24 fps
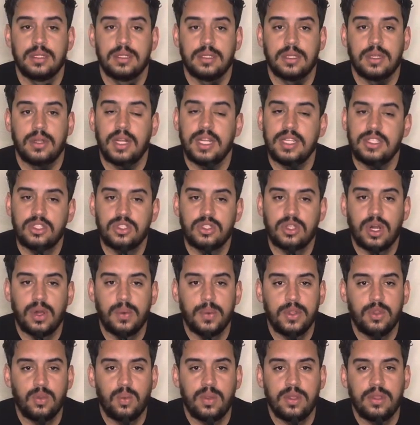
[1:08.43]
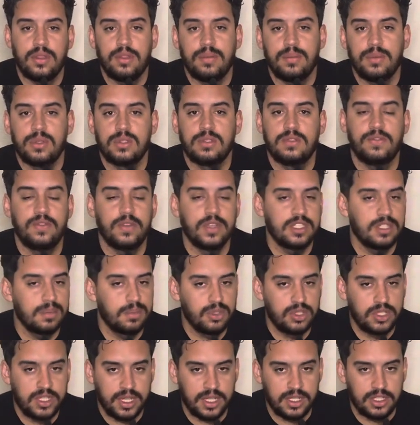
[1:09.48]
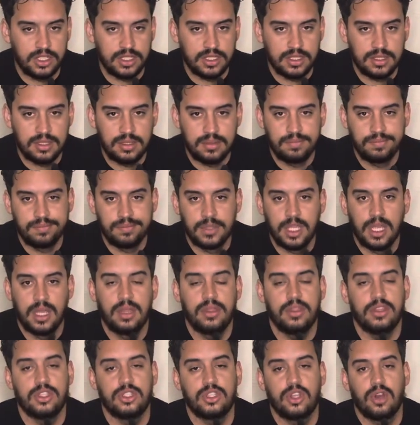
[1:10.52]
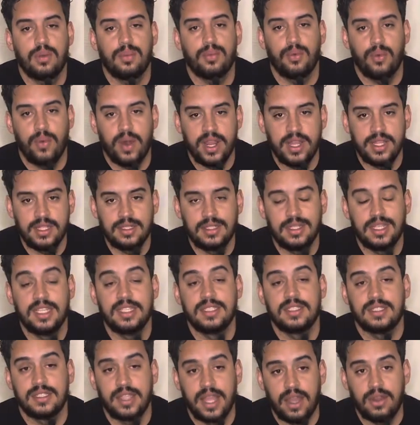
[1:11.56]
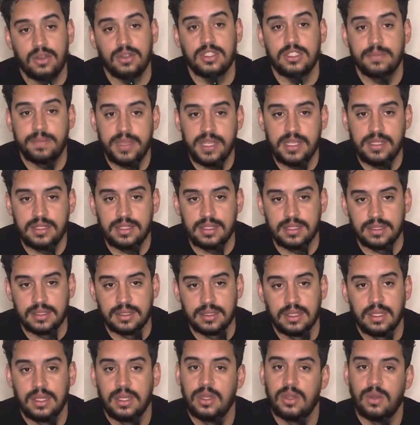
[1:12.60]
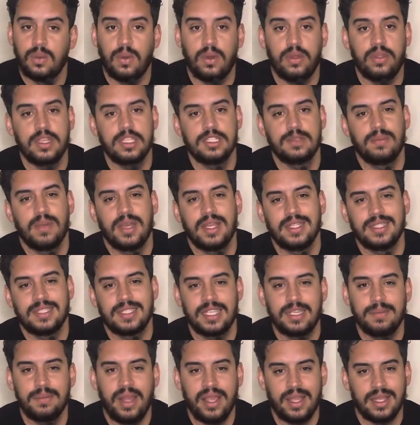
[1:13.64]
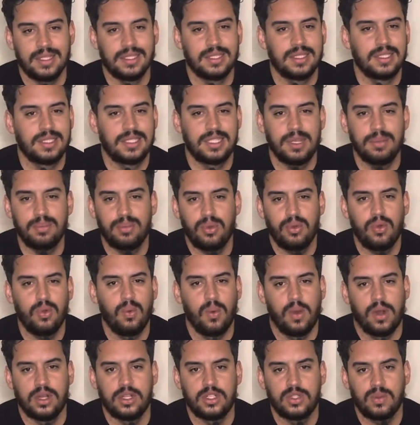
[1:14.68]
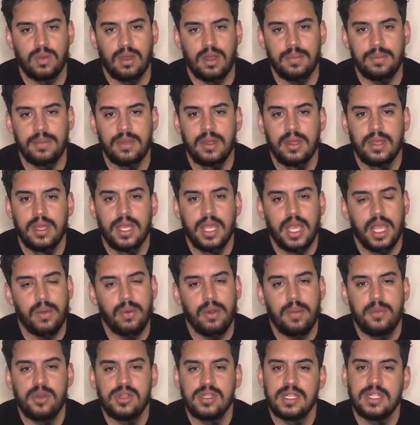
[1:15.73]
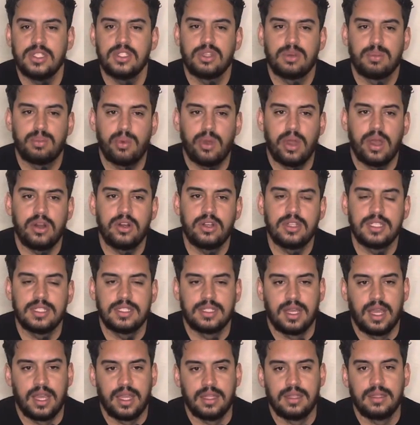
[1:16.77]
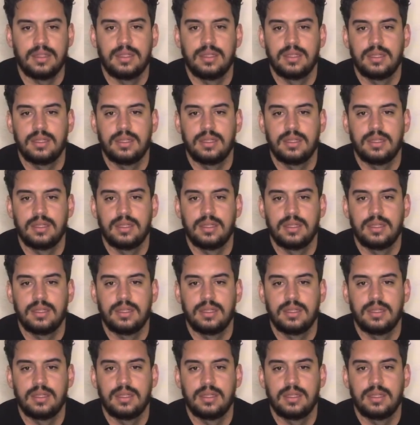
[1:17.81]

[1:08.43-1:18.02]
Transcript: Now, let's start with one of the most visible changes. The term race is now species. While this might seem like a simple word swap, it represents a broader design.